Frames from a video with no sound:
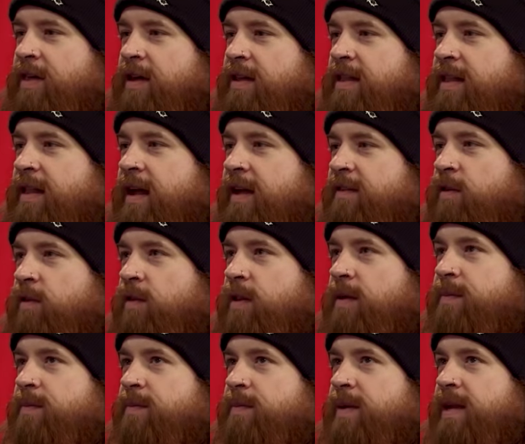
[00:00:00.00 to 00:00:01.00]
think that that's
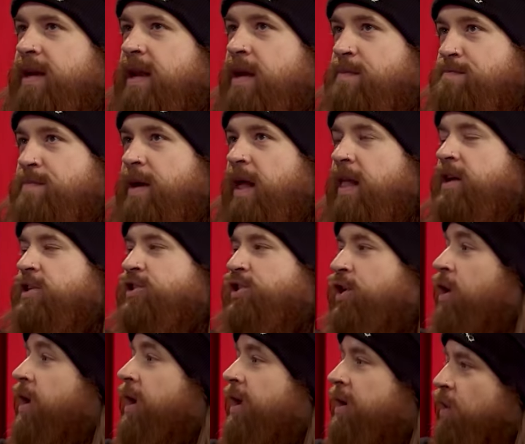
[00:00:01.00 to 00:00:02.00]
only being embellished
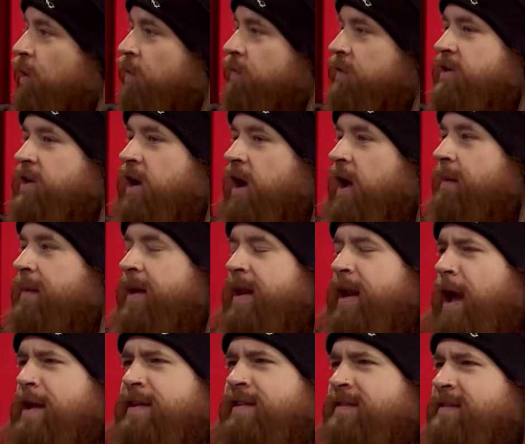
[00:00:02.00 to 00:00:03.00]
on over time. And
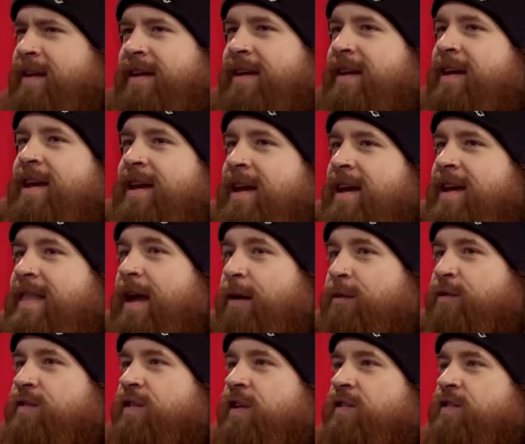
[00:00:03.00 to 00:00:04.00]
I just like, that
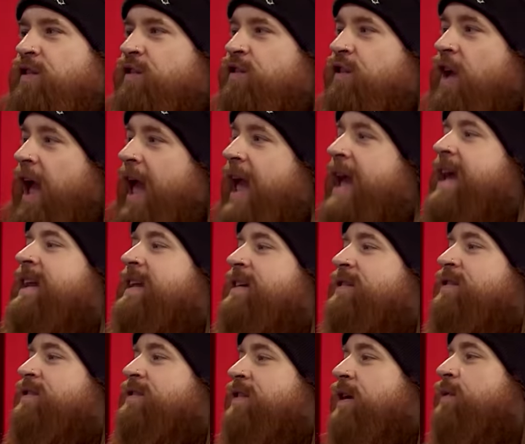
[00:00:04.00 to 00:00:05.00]
was such a
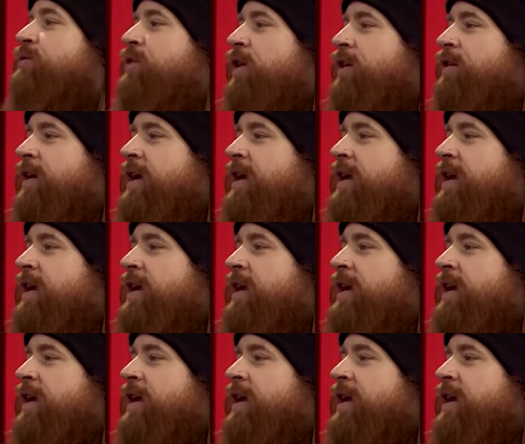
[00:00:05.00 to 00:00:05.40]
hated subgenre.